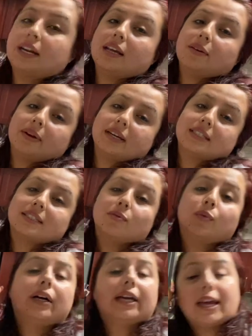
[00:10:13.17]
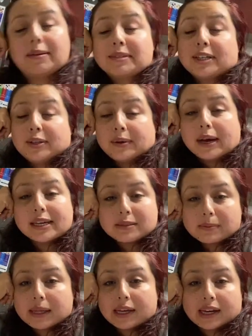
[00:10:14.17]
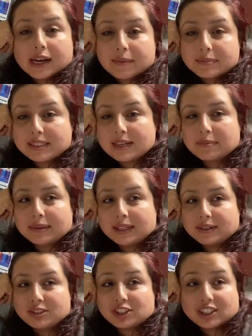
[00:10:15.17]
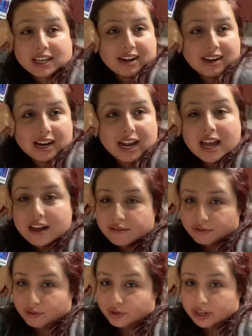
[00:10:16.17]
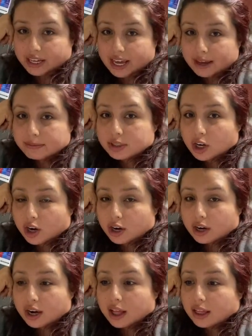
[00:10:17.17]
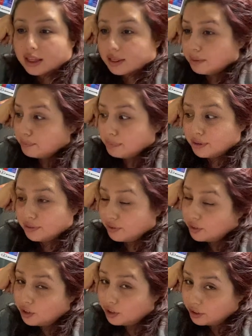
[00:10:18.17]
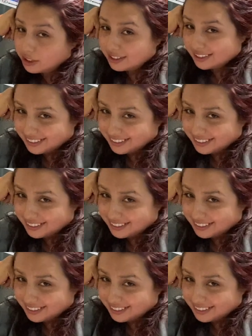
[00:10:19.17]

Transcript: Anyways, what games are you guys playing? Comment down below, share. Free games are preferred.